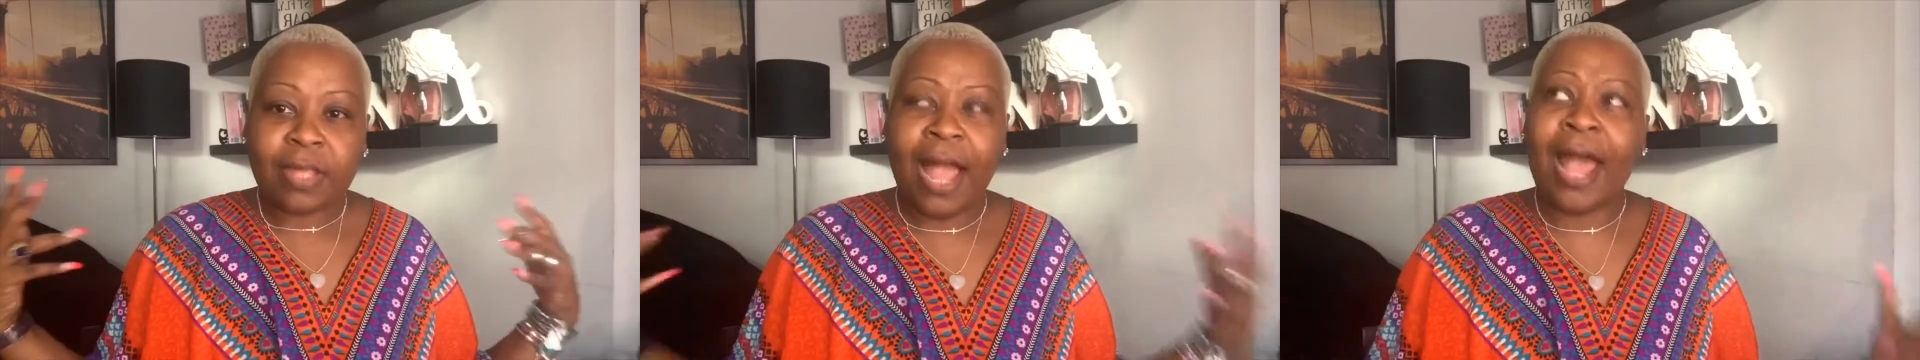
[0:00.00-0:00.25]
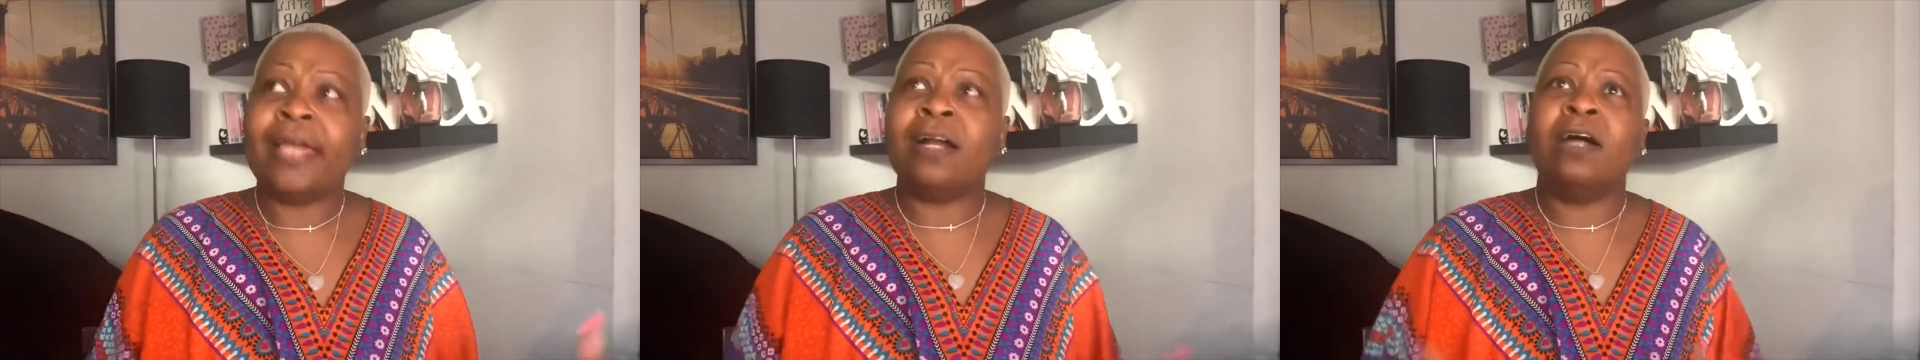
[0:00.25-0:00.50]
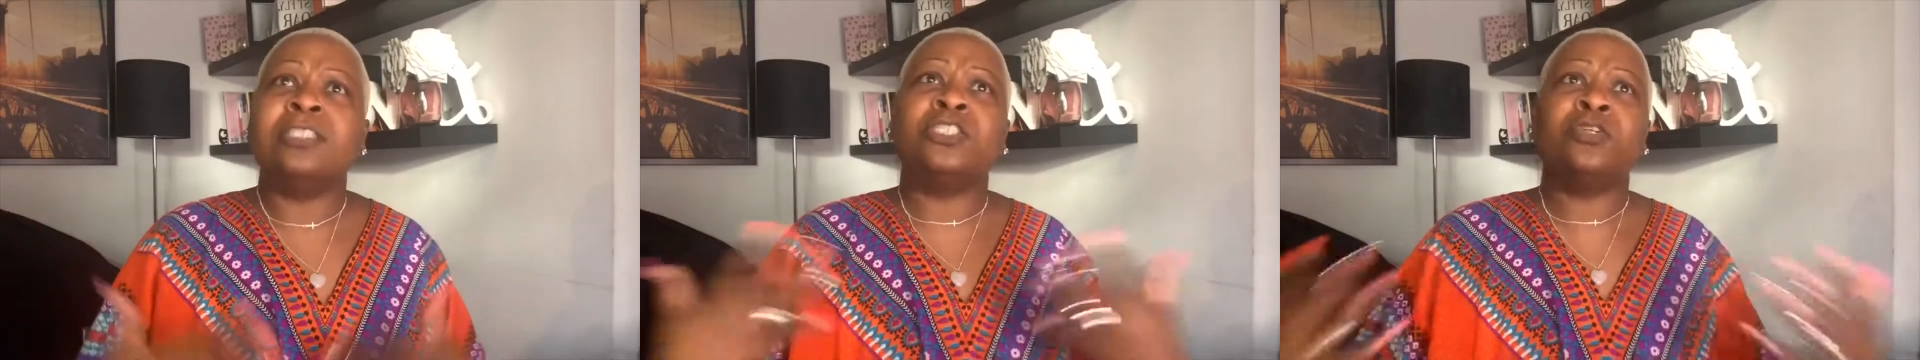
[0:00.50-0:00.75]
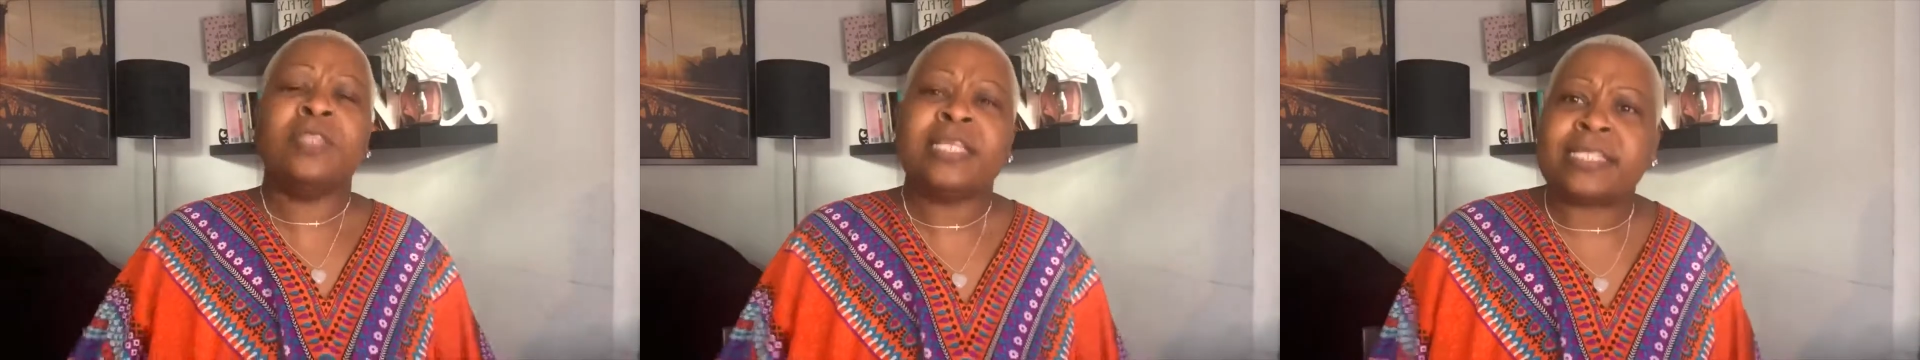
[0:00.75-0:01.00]
I can't
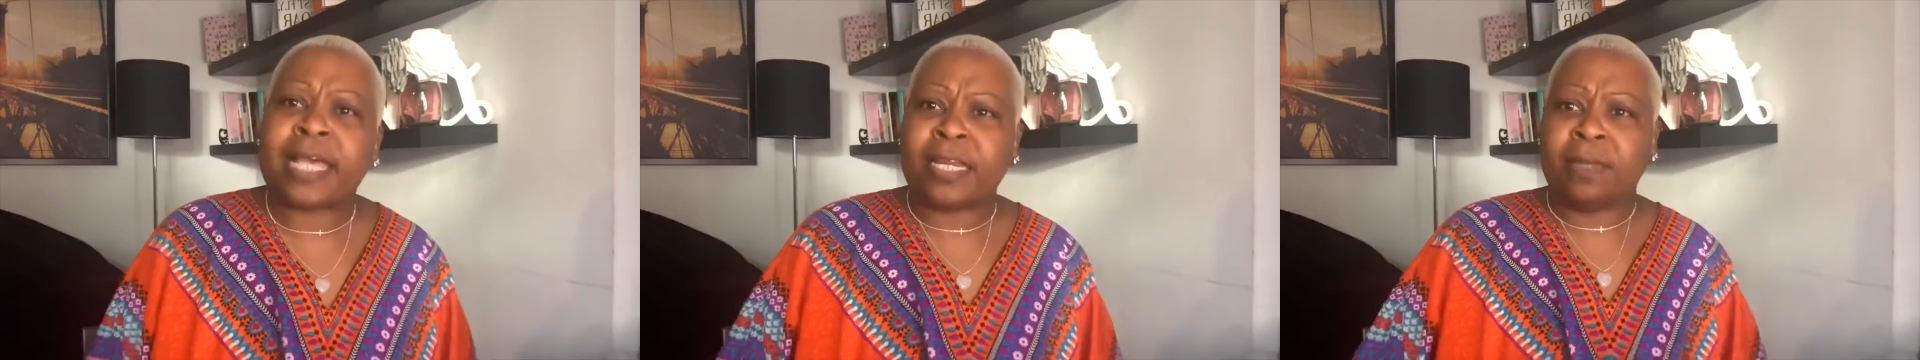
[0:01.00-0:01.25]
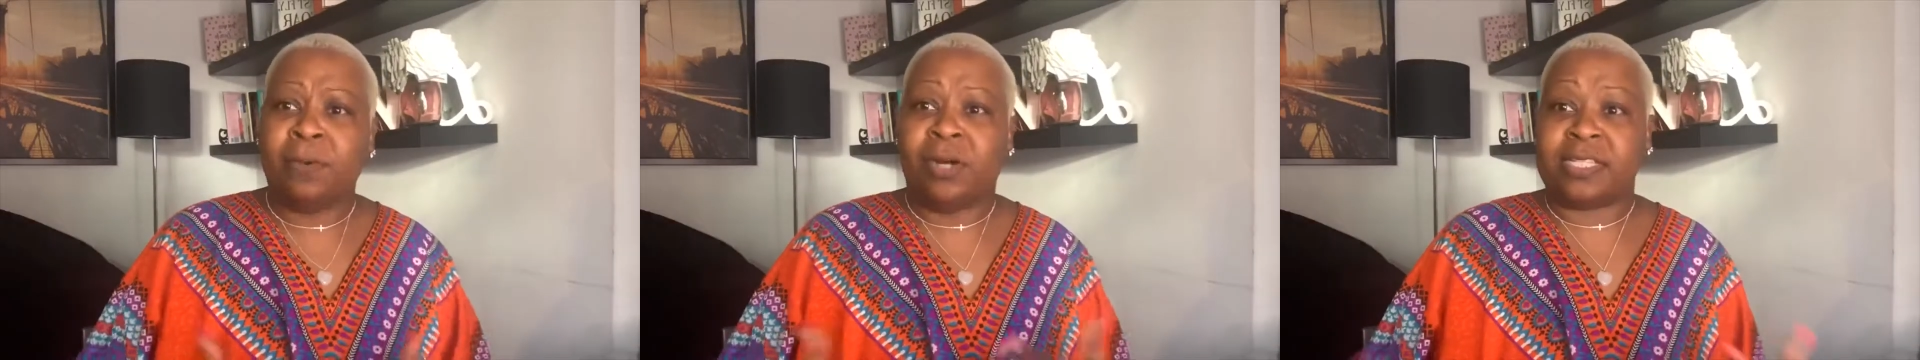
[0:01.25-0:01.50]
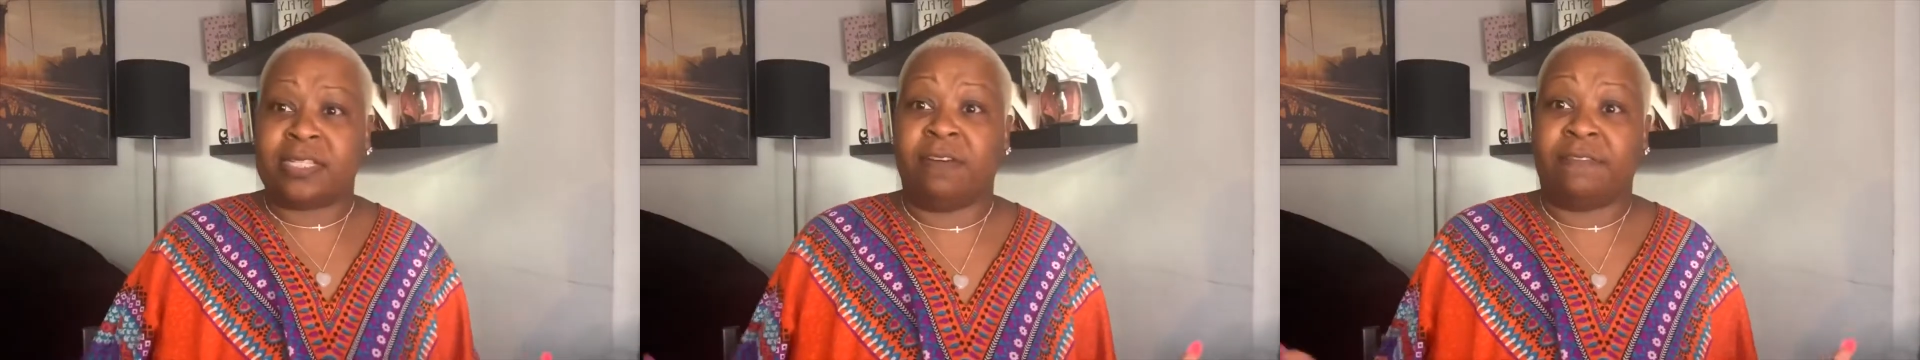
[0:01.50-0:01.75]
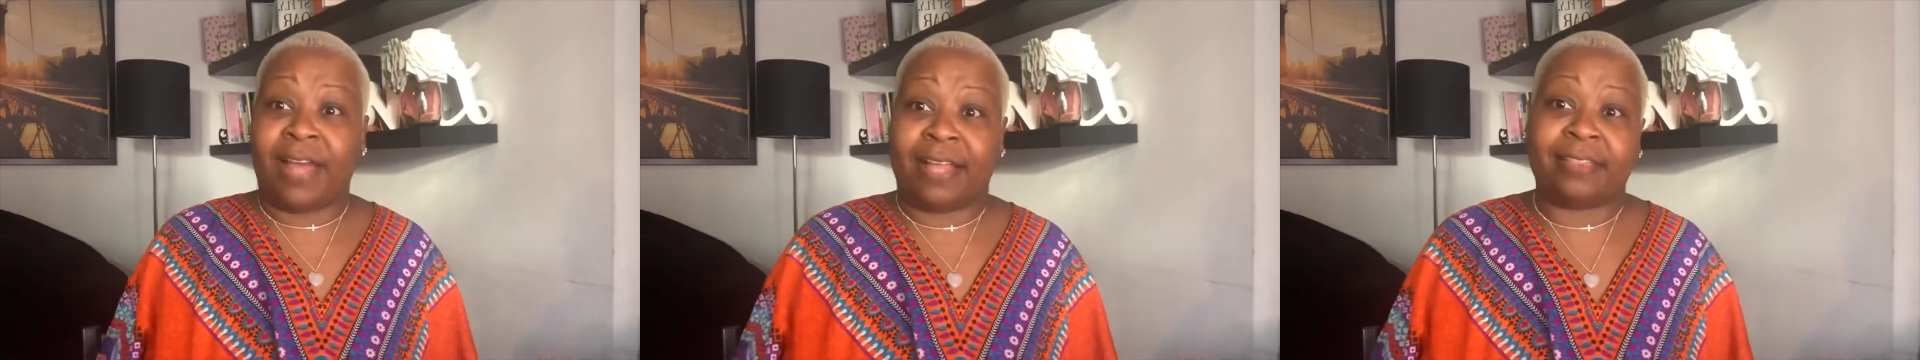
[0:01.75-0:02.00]
do this anymore and
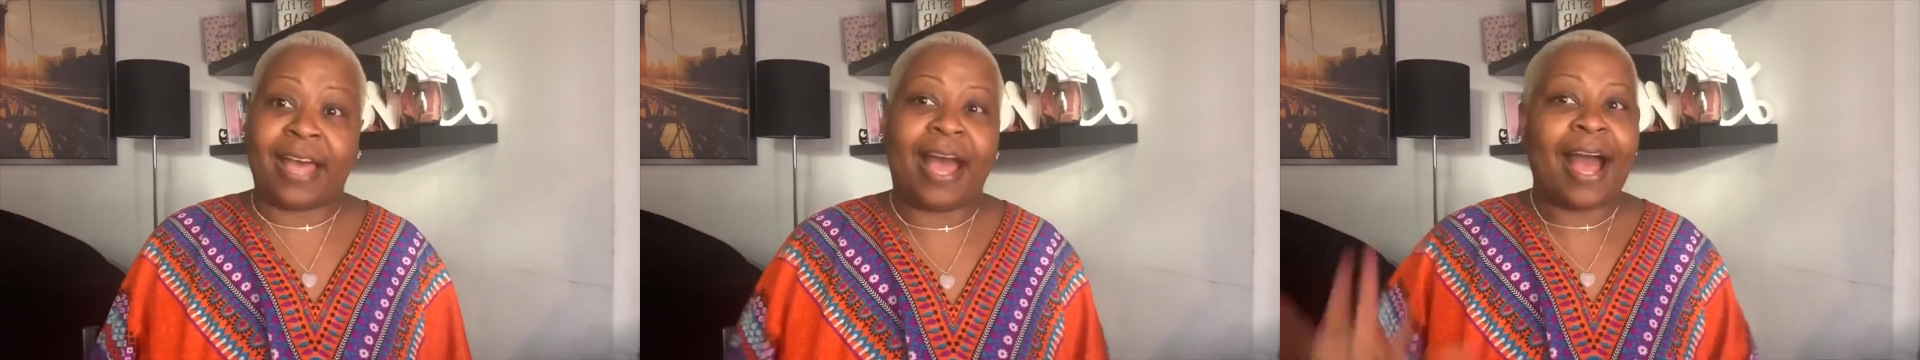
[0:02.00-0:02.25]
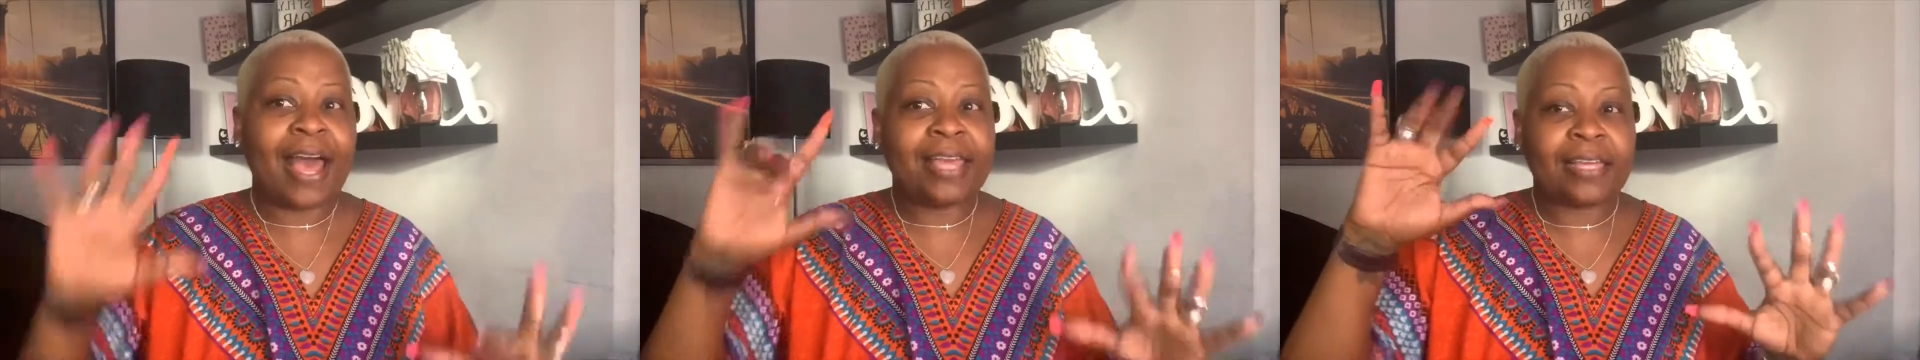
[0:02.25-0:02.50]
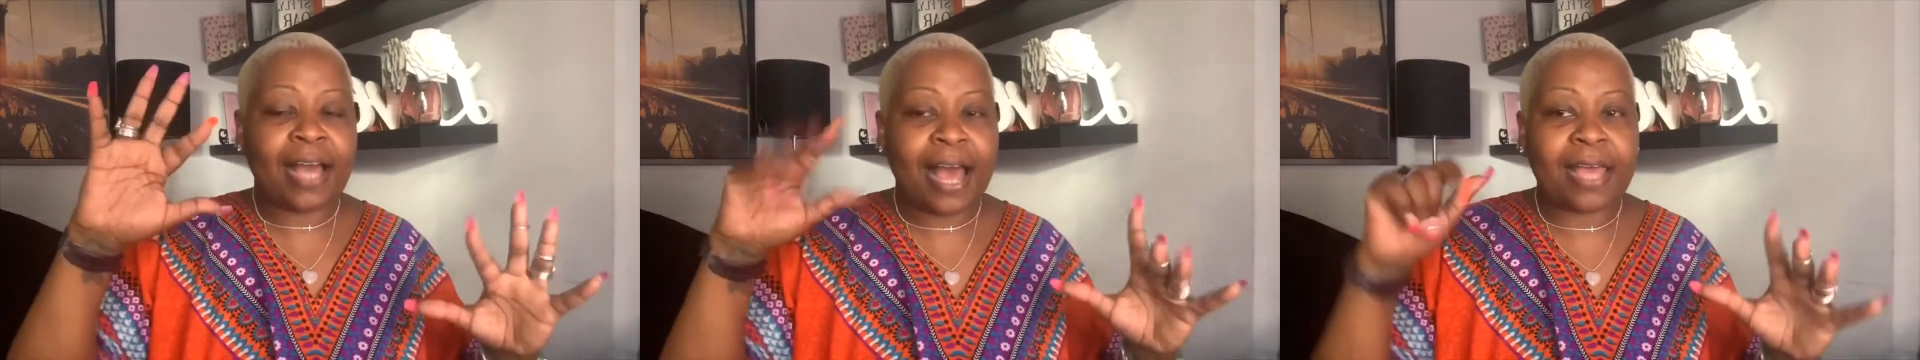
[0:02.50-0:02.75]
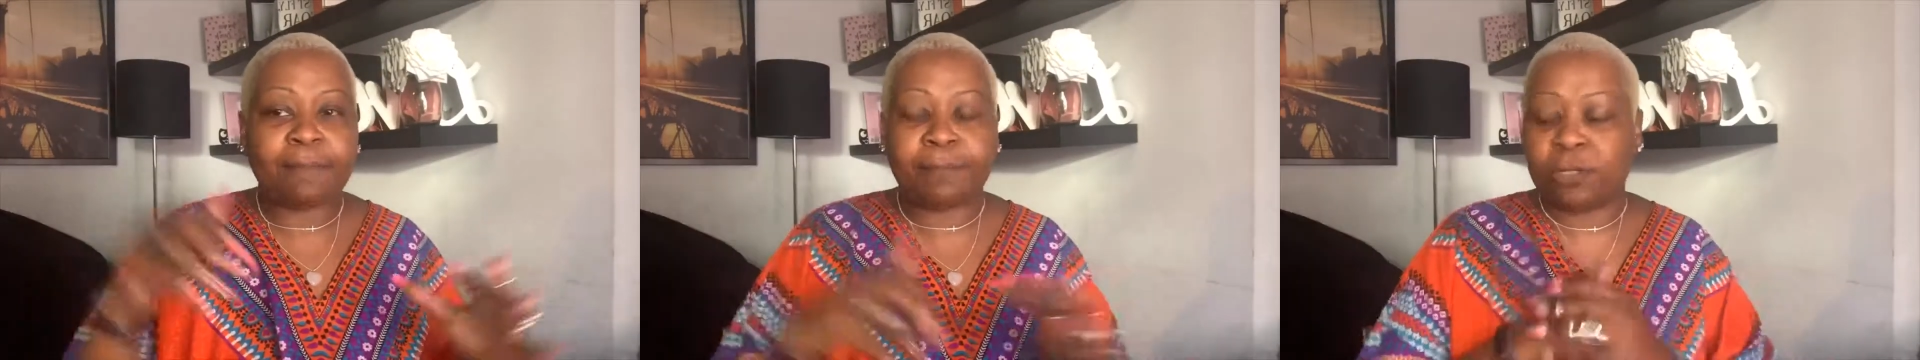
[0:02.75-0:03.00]
stuff like that. Hi,
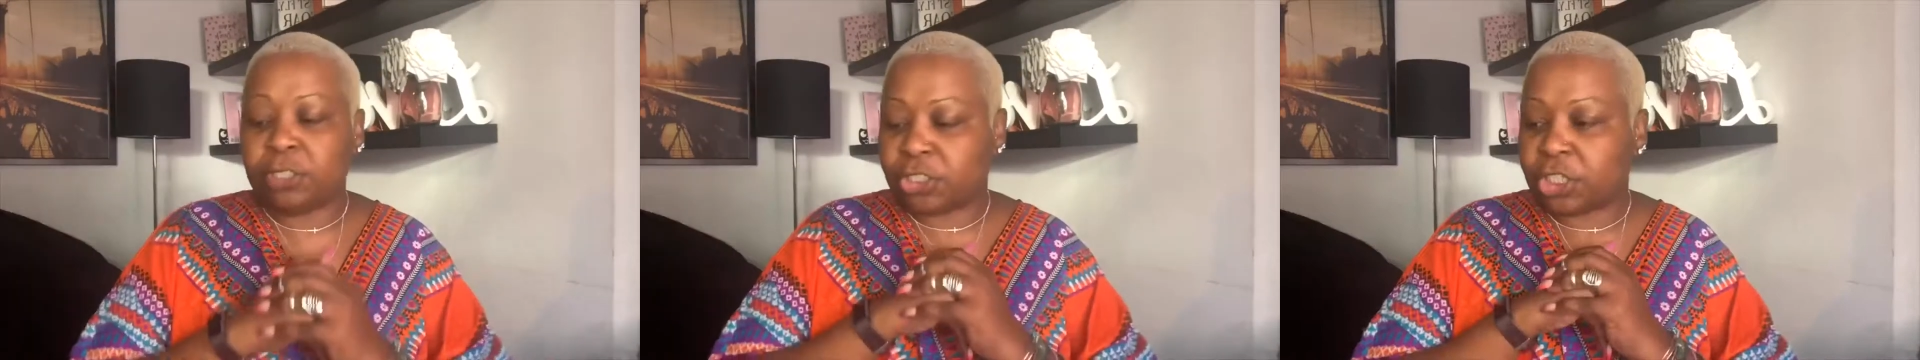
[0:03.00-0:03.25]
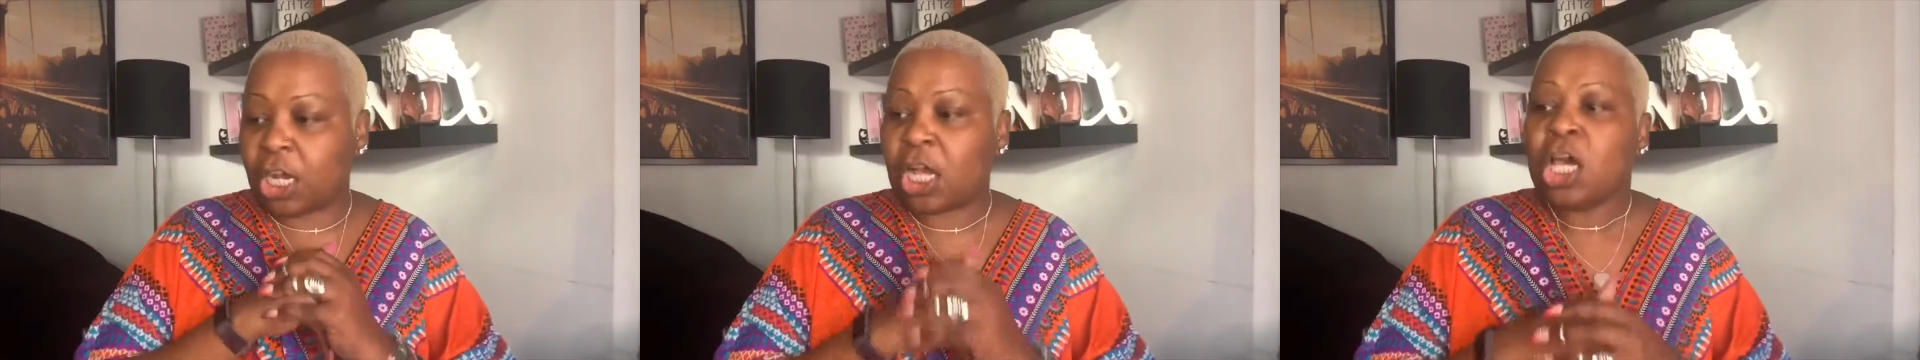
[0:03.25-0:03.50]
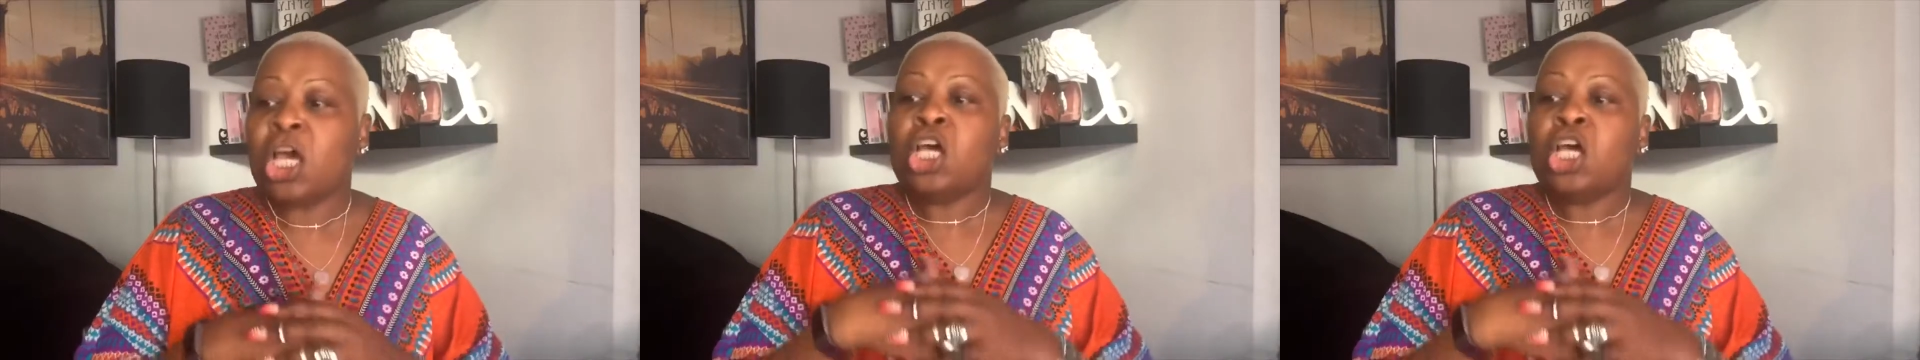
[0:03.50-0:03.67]
hi, Portia.